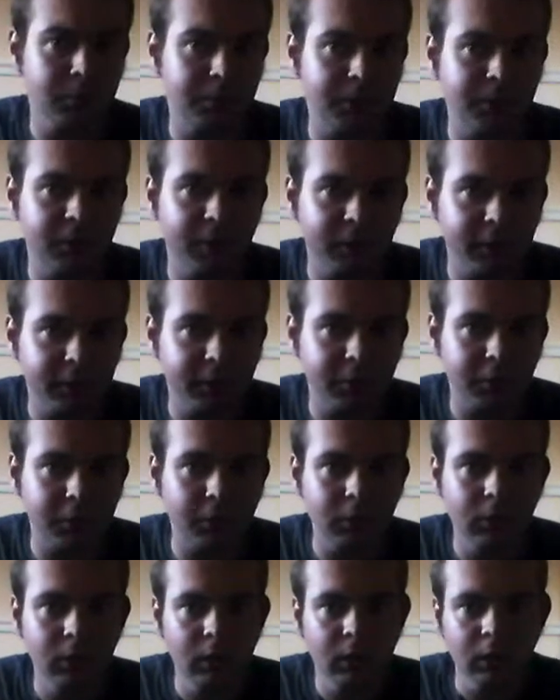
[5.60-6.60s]
be talking
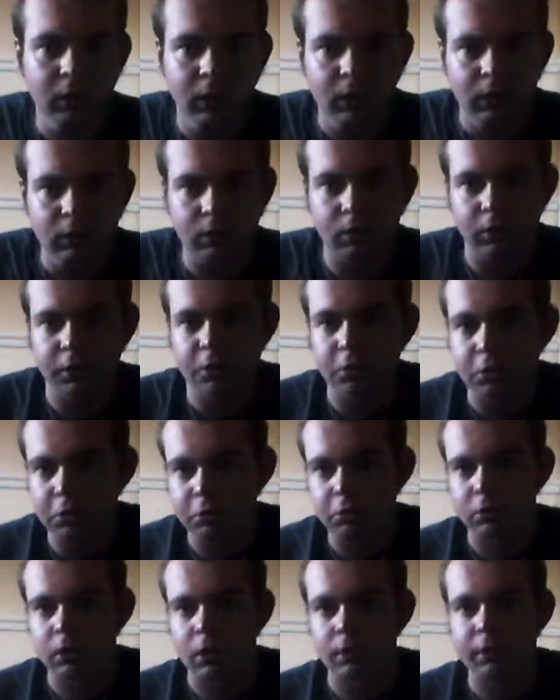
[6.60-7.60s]
to you,
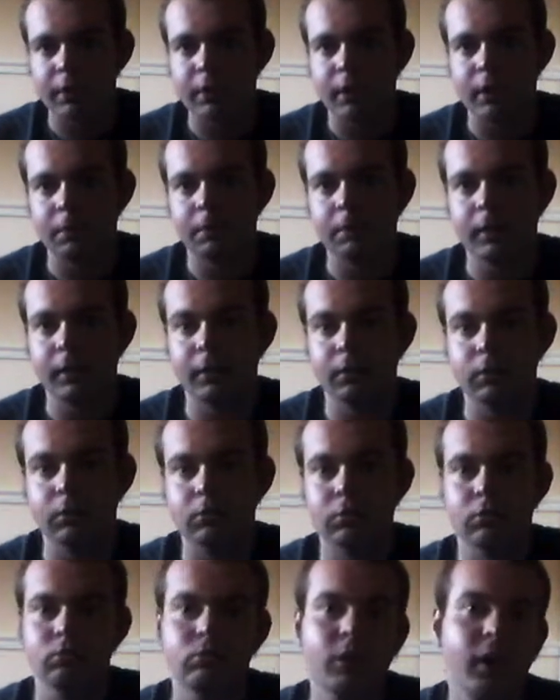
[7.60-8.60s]

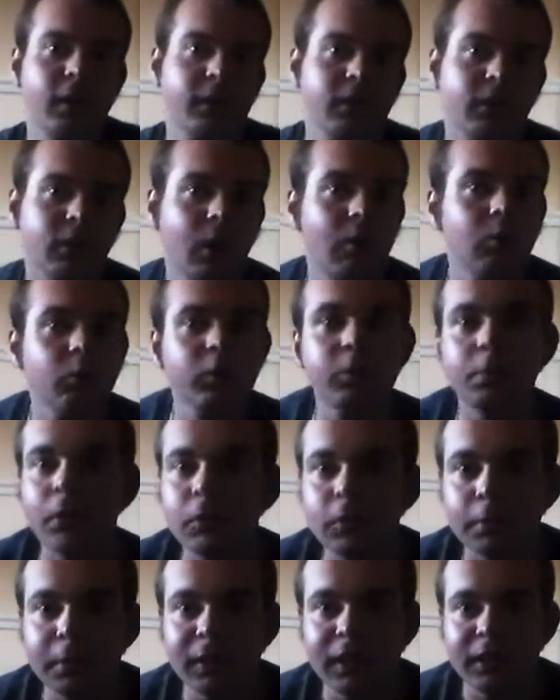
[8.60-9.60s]
about rights and
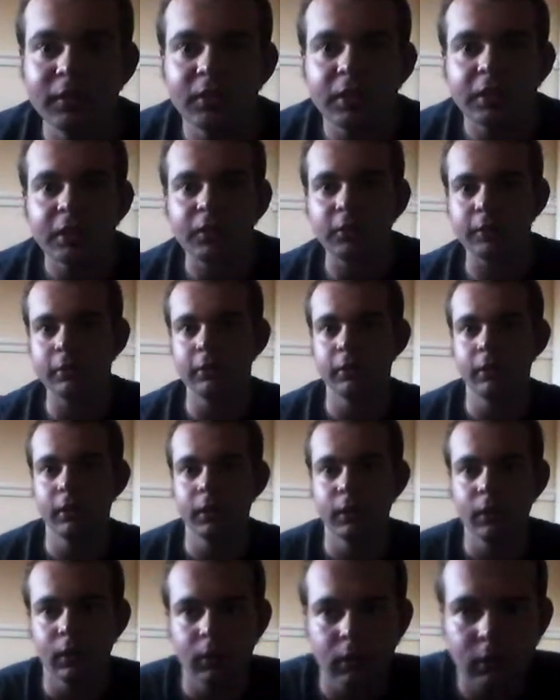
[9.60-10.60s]
responsibilities.
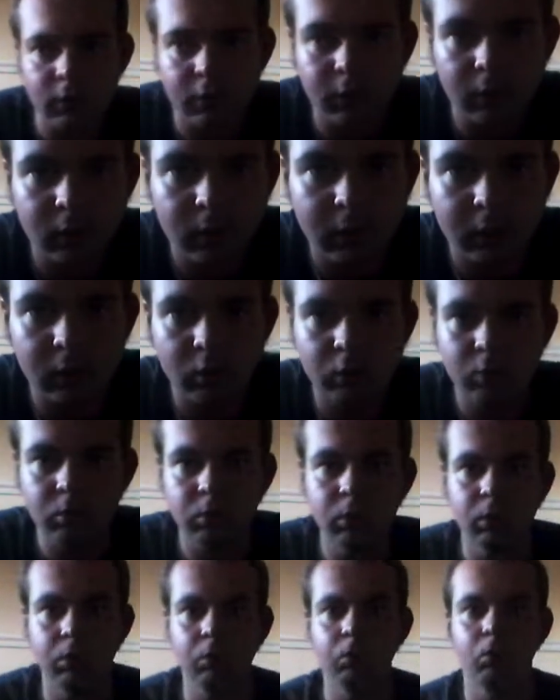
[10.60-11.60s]
So that's
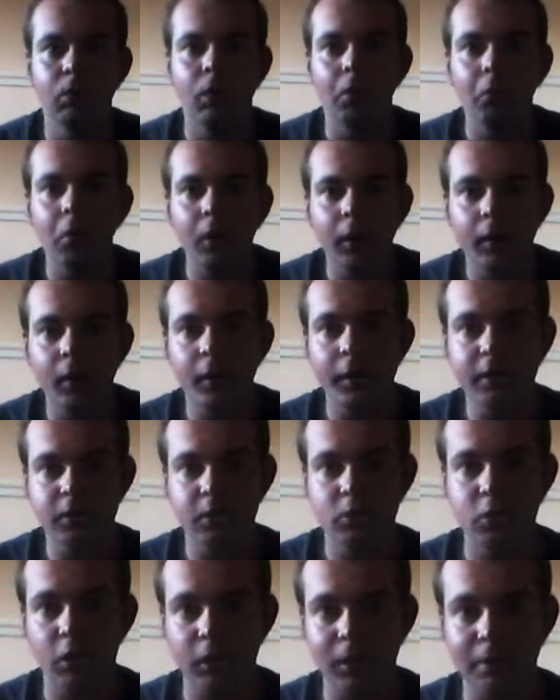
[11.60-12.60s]
what we're going to
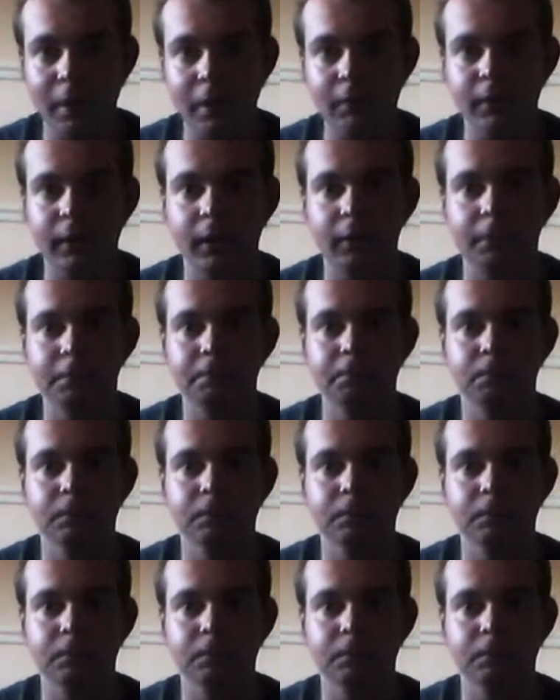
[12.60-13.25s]
talk about now.